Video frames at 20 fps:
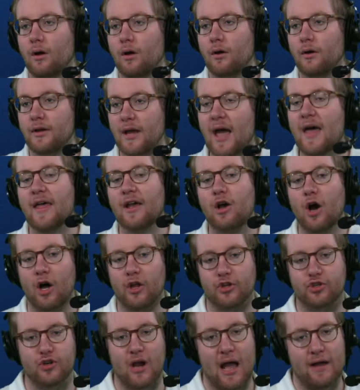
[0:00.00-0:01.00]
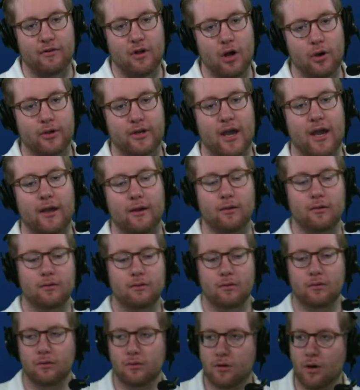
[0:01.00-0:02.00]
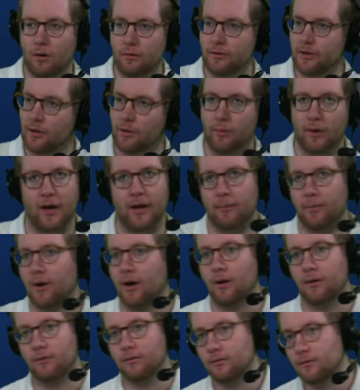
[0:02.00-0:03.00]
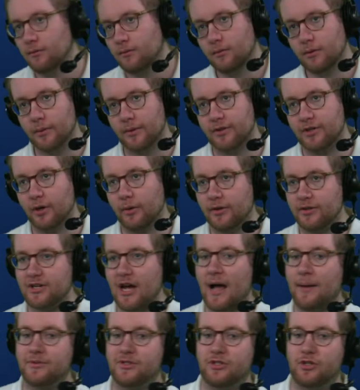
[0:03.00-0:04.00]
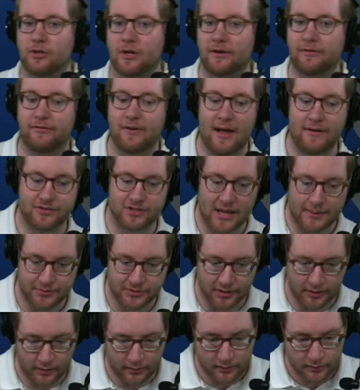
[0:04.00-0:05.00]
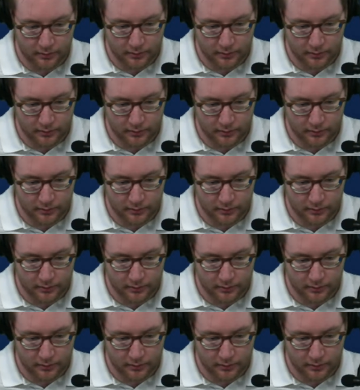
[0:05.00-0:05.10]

Yeah, they called it travel. Okay. Going the other way, bro. What are we doing? Thompson took like 5 steps there.